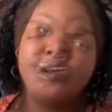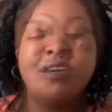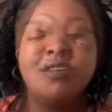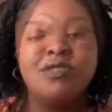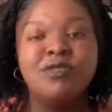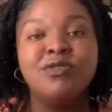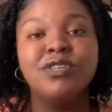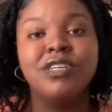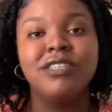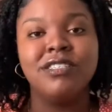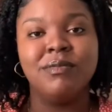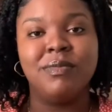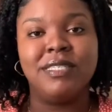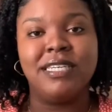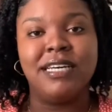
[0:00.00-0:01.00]
Two girls in
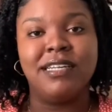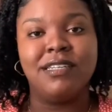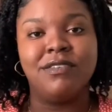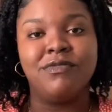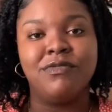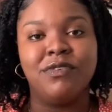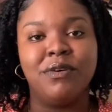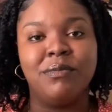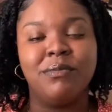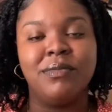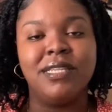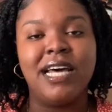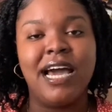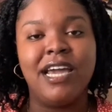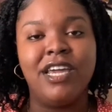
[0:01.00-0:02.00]
particular from
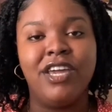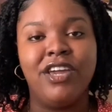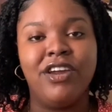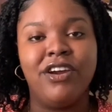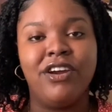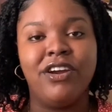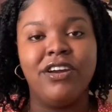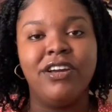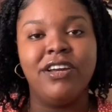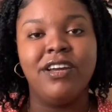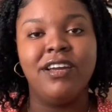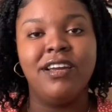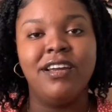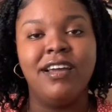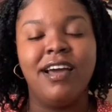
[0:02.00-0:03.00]
that year
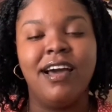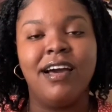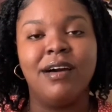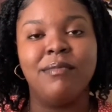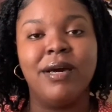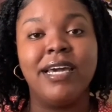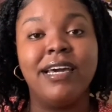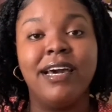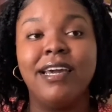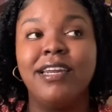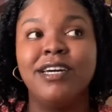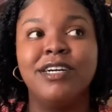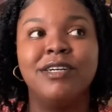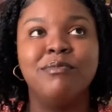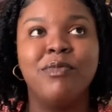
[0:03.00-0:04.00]
I kind
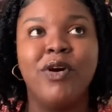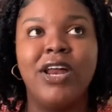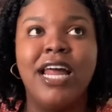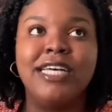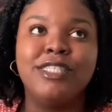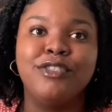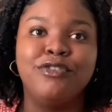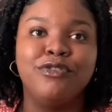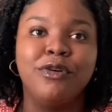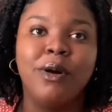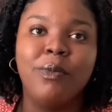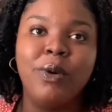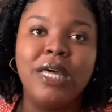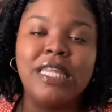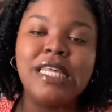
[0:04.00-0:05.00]
of more or less grew up
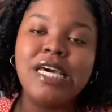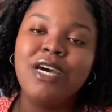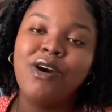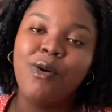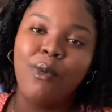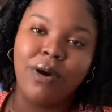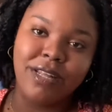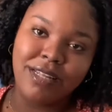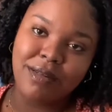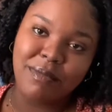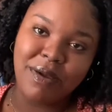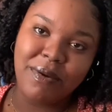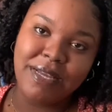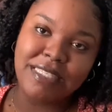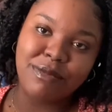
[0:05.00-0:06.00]
with. One of them I
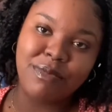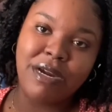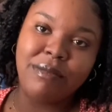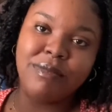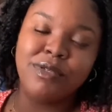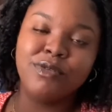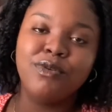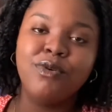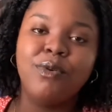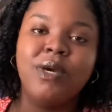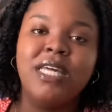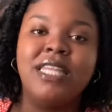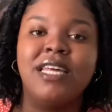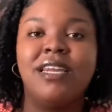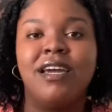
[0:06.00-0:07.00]
went to primary school with,
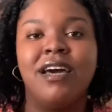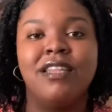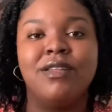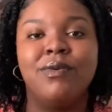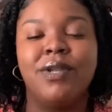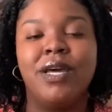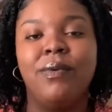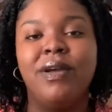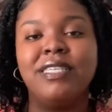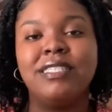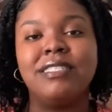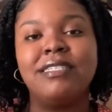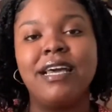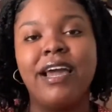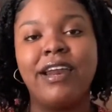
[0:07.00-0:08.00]
and the other one I went to
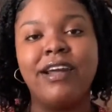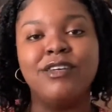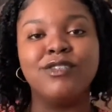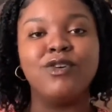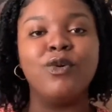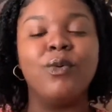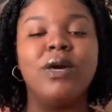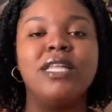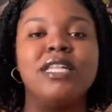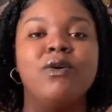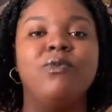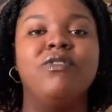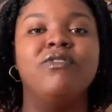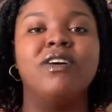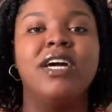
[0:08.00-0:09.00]
secondary school with, and
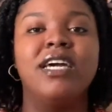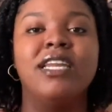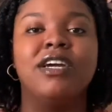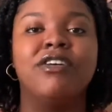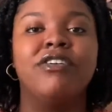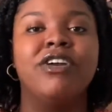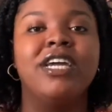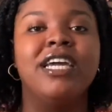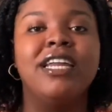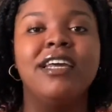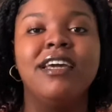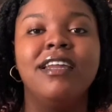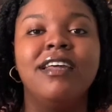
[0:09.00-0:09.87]
we've kind of created